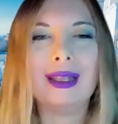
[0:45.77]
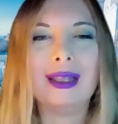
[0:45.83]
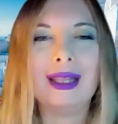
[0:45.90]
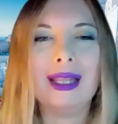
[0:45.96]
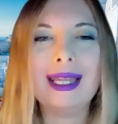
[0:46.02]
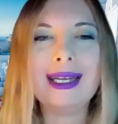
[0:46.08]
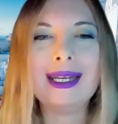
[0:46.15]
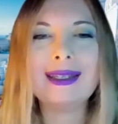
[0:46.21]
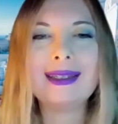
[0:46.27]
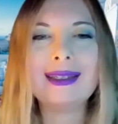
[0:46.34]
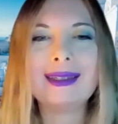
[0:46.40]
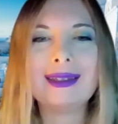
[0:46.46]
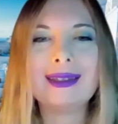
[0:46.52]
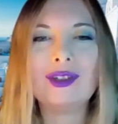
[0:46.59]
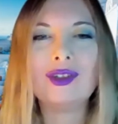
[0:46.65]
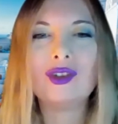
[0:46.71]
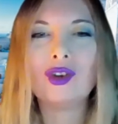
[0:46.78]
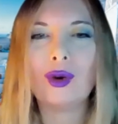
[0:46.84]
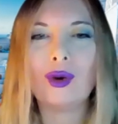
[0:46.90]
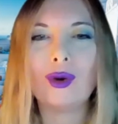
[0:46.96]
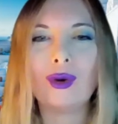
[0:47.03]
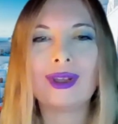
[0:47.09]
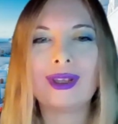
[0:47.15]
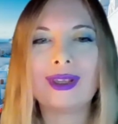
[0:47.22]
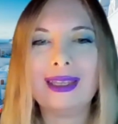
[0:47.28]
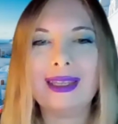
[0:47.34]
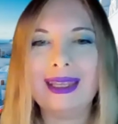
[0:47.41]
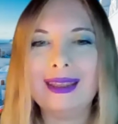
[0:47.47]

let us talk